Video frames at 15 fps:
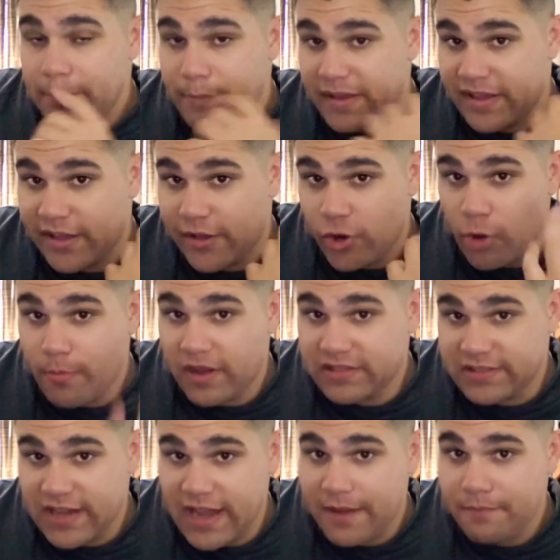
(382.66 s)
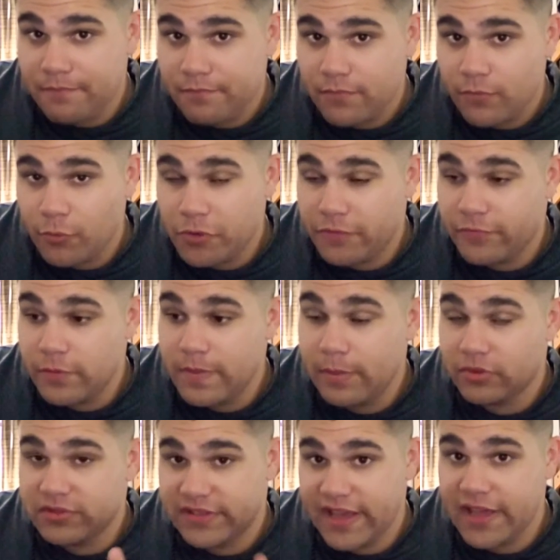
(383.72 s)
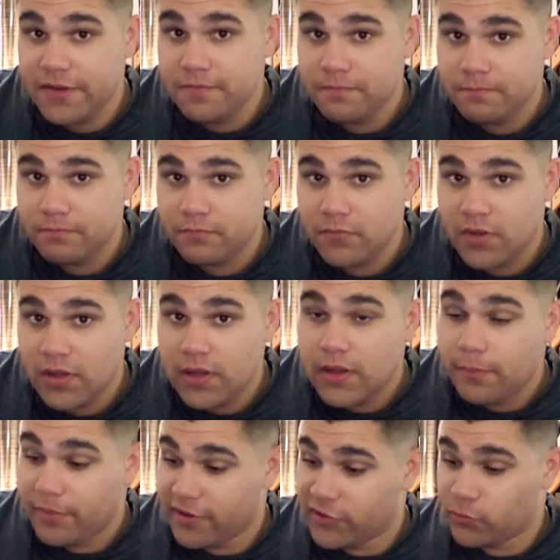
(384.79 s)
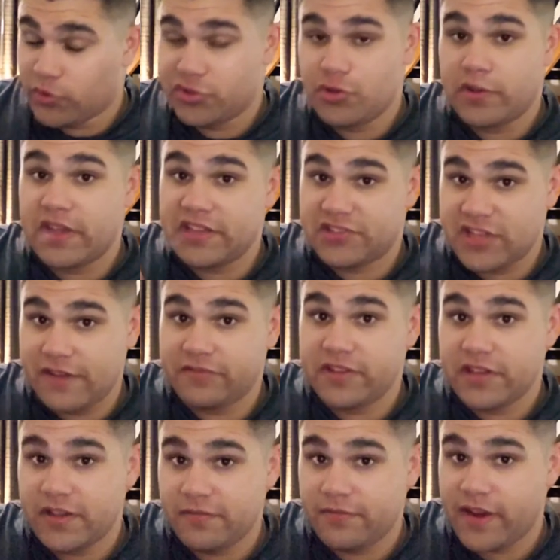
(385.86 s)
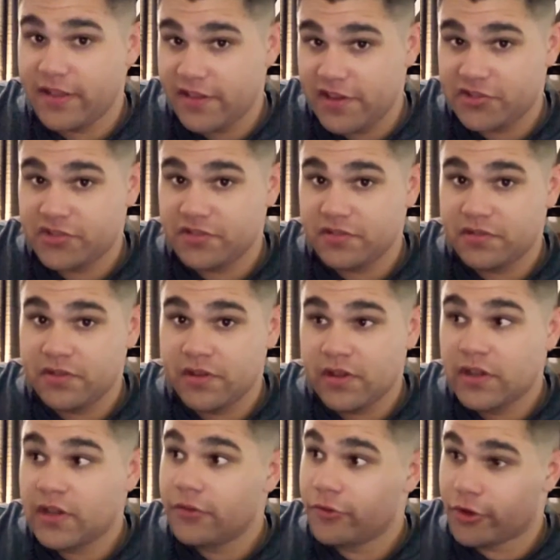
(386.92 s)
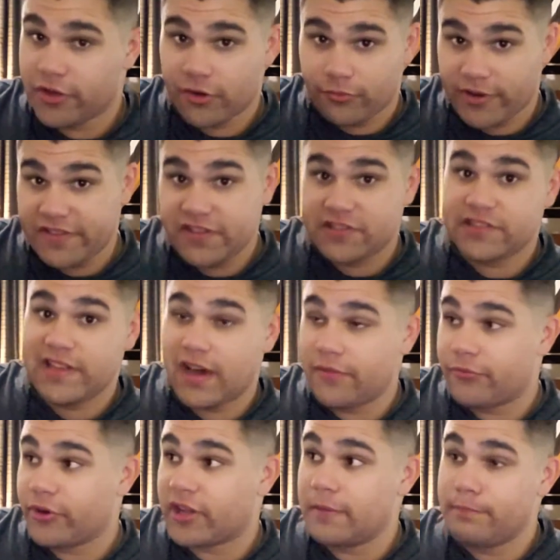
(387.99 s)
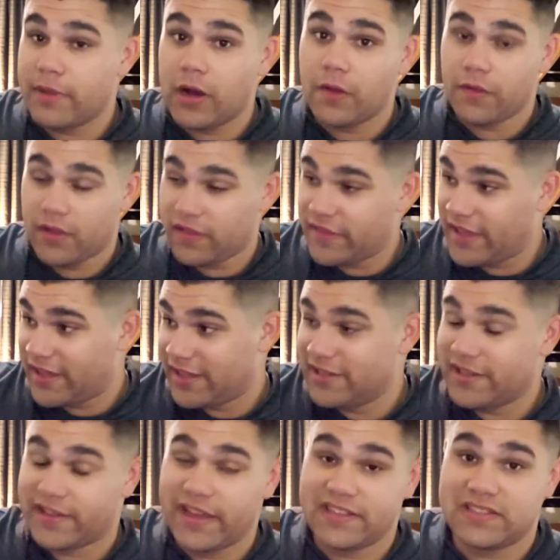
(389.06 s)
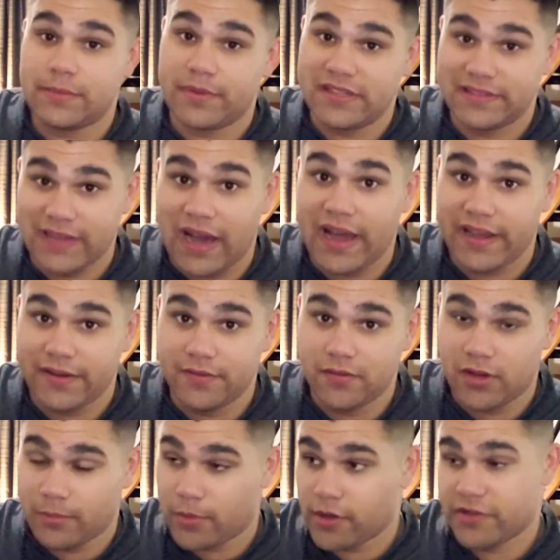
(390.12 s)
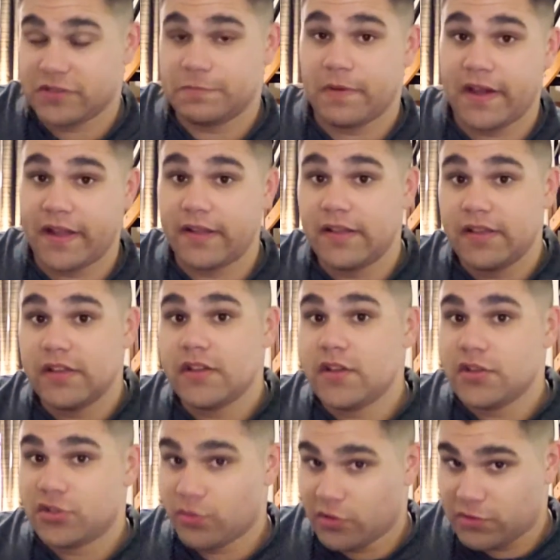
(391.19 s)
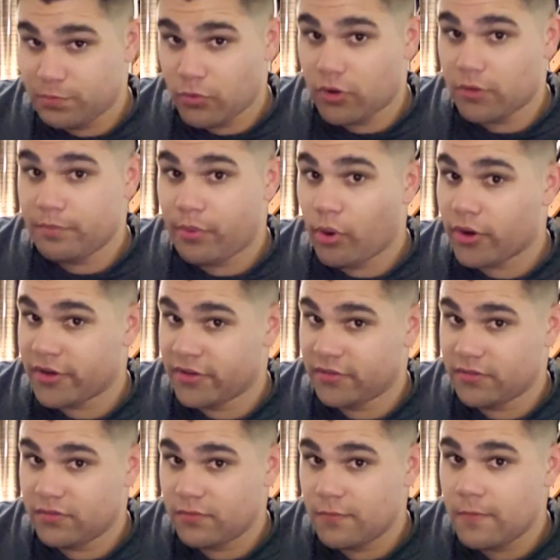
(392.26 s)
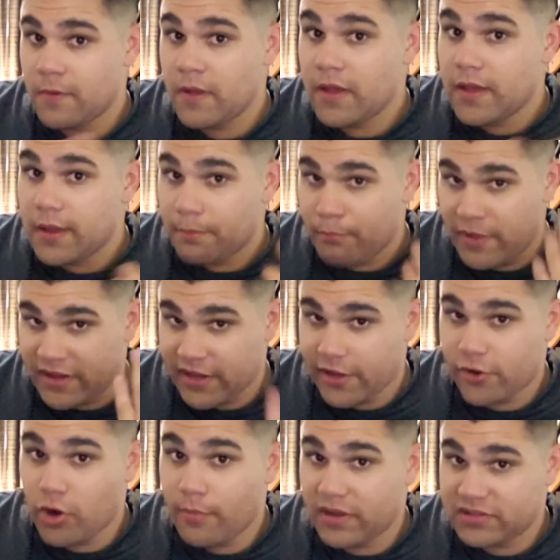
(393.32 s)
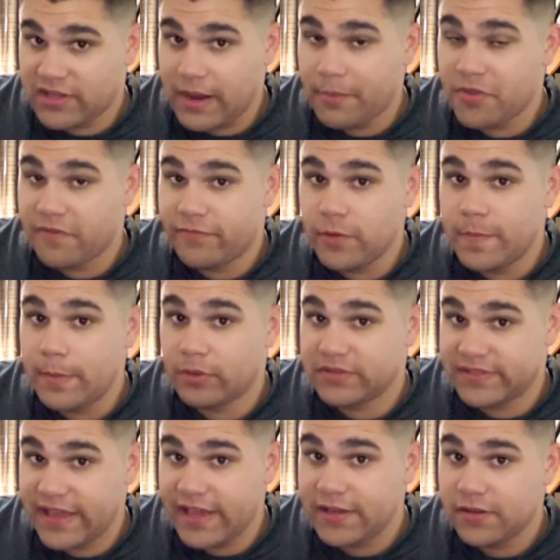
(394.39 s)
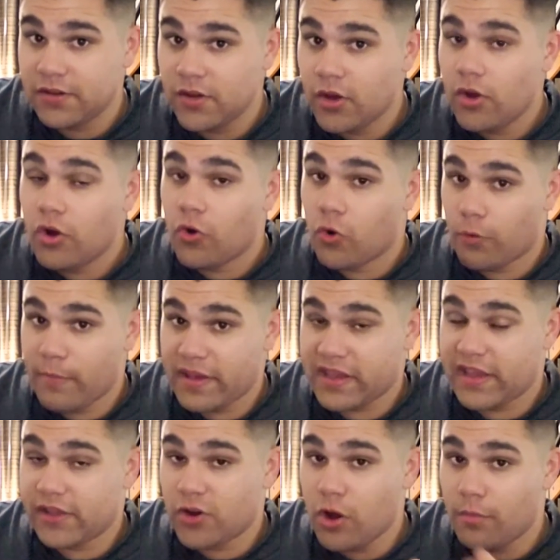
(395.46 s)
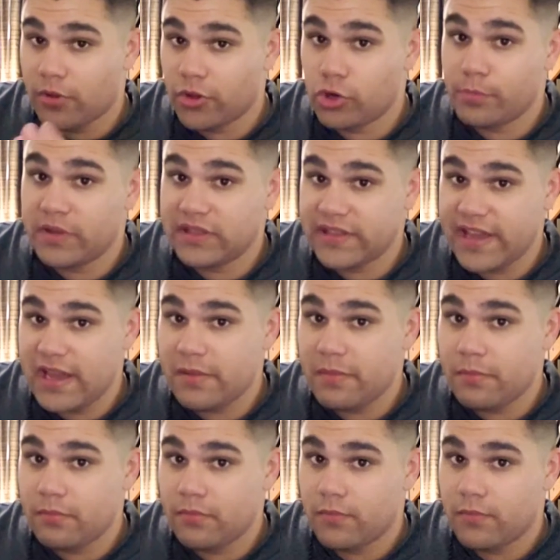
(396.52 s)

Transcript: Making it home on time with a few people dead? Because once you get a safety hit violation, they're going to ring this loud freaking bell, and that indicates somebody died on Marlin spike. So what's more important? Making it home on time with a few people dead, or making it home a little bit late,